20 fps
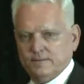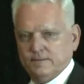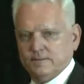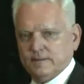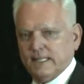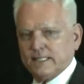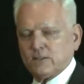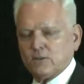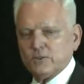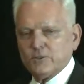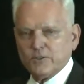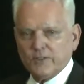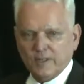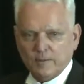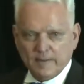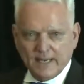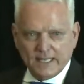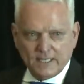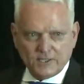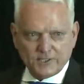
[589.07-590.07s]
Not only do they
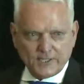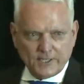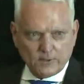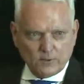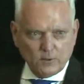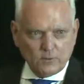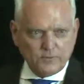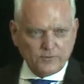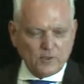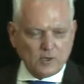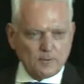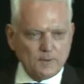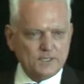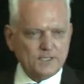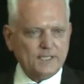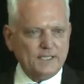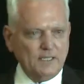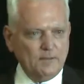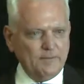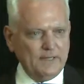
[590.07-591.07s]
manage their own
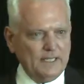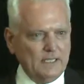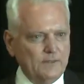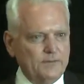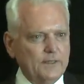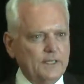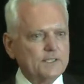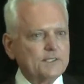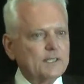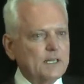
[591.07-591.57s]
pharmacy and benefits,